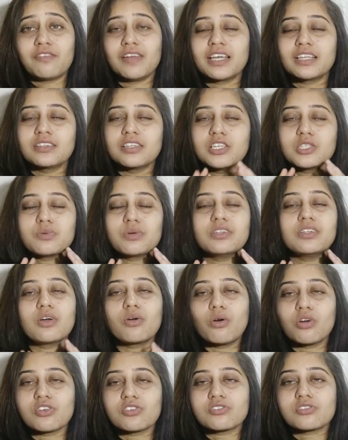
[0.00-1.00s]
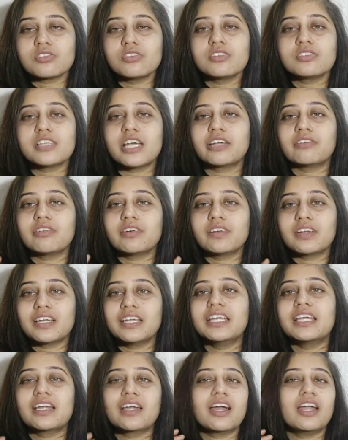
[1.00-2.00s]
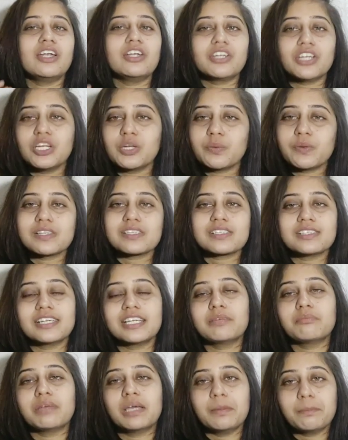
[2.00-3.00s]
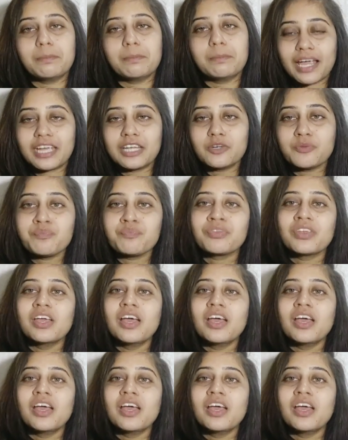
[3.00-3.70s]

Like, these were the questions that were running continuously in my mind.